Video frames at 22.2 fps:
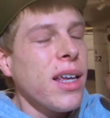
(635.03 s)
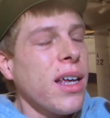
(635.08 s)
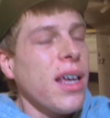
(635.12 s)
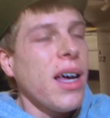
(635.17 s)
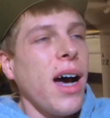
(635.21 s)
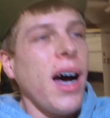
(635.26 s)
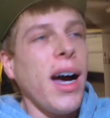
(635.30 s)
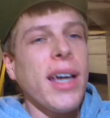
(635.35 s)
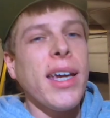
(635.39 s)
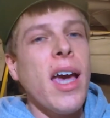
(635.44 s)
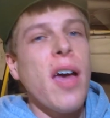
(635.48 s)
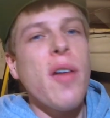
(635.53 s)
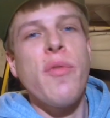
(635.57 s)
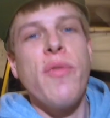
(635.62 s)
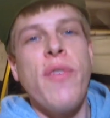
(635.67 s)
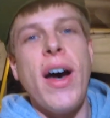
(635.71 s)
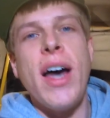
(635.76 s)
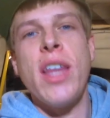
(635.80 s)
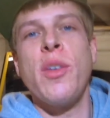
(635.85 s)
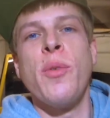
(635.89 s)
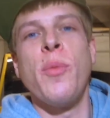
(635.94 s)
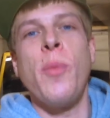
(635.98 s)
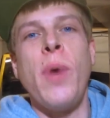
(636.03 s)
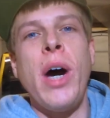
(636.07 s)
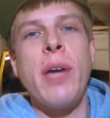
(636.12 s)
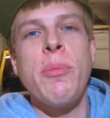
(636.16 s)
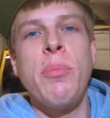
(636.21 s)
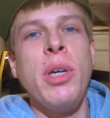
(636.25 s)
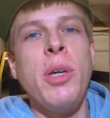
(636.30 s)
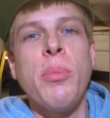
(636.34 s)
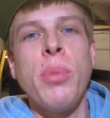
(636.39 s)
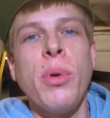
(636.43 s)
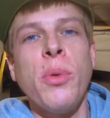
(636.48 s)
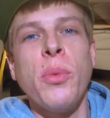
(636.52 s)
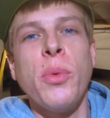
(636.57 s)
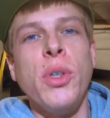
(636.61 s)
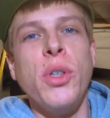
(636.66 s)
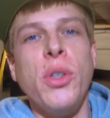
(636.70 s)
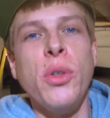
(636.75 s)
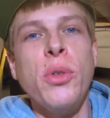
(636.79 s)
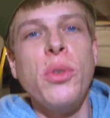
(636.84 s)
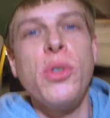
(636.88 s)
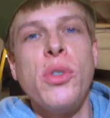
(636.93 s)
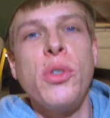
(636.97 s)
I can't fathom why people would
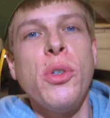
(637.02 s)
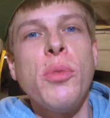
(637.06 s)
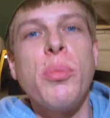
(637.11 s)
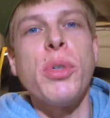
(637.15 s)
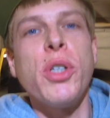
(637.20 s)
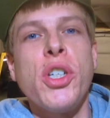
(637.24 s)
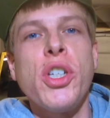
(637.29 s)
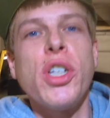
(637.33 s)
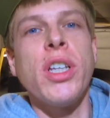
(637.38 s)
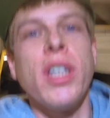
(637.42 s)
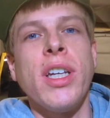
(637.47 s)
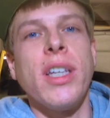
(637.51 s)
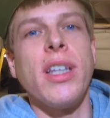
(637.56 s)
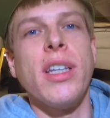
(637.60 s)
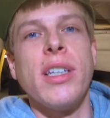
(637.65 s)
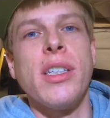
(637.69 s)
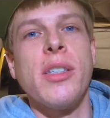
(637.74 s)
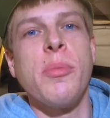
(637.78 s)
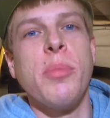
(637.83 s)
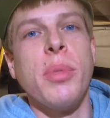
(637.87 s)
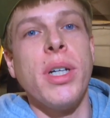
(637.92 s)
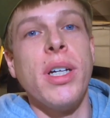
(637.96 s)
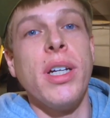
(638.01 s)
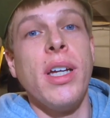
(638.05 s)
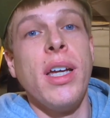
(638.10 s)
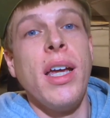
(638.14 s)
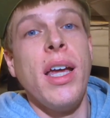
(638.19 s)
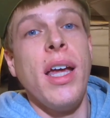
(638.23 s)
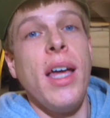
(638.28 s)
do stupid shit like this, but